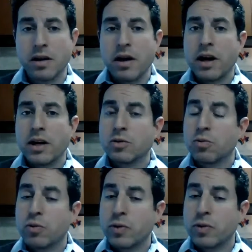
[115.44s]
It's
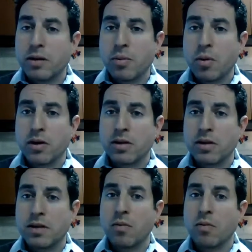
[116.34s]
really important
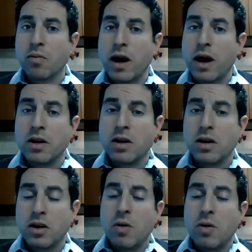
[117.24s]
that when
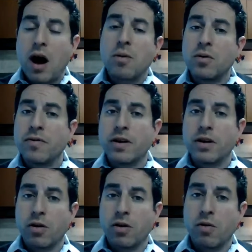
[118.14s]
you are moving your
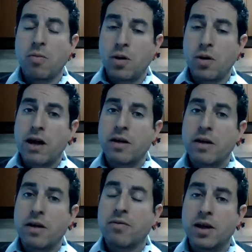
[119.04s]
Chromebook either from
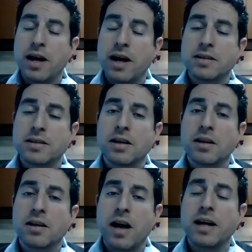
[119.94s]
class to class